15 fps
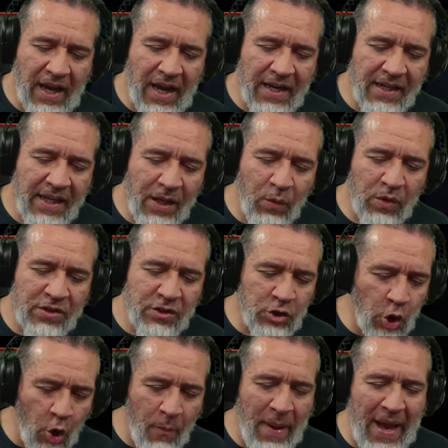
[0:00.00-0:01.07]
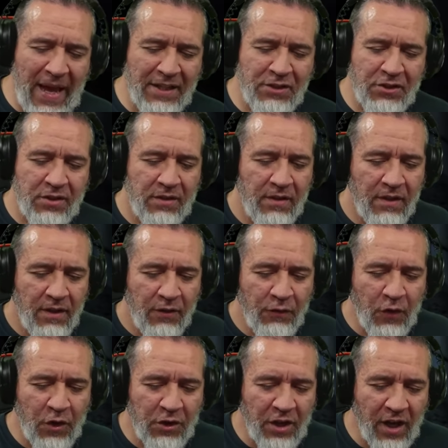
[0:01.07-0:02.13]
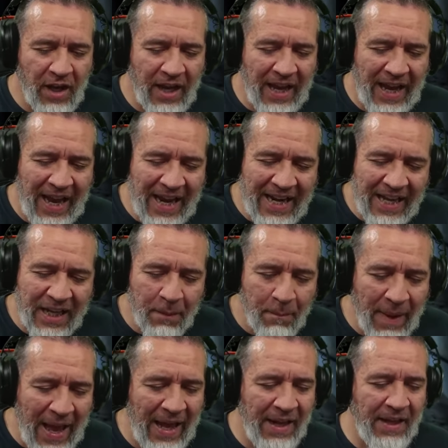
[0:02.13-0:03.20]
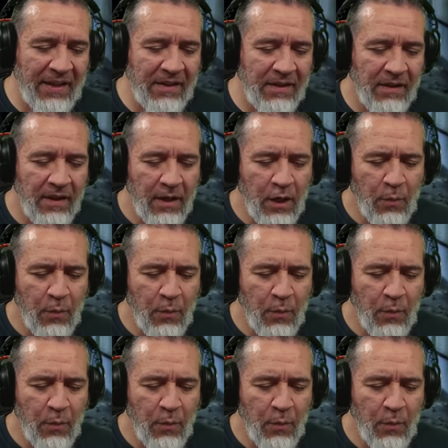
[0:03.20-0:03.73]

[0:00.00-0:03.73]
And he was no match for the enigmatic